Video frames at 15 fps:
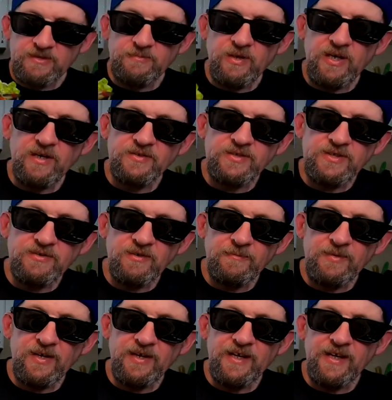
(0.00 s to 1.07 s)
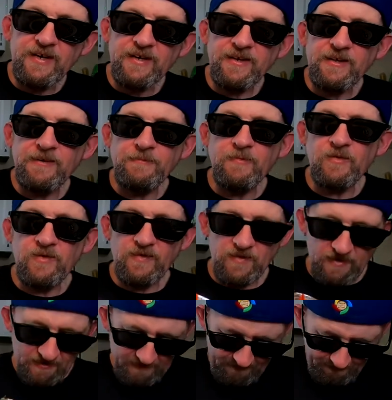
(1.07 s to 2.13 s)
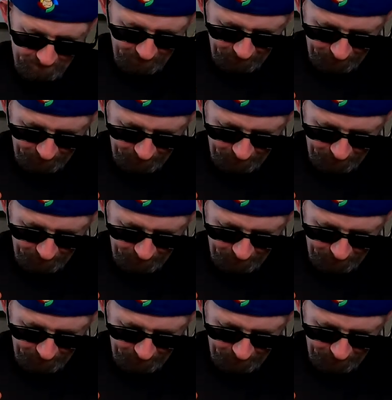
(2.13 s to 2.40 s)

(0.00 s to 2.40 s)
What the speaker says: sprout, so I'm not adding any more of that.